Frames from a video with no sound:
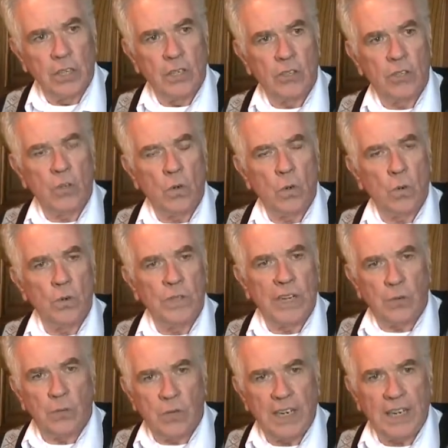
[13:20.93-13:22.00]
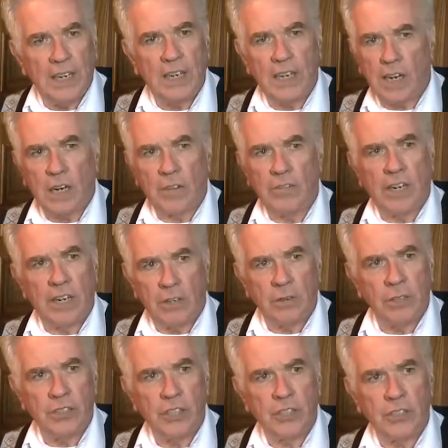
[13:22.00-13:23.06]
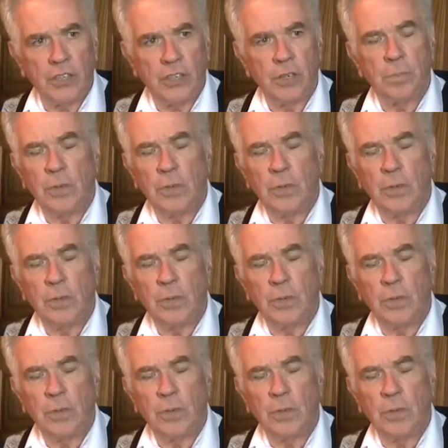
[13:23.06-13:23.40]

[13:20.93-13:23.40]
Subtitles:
So they really are very resistant.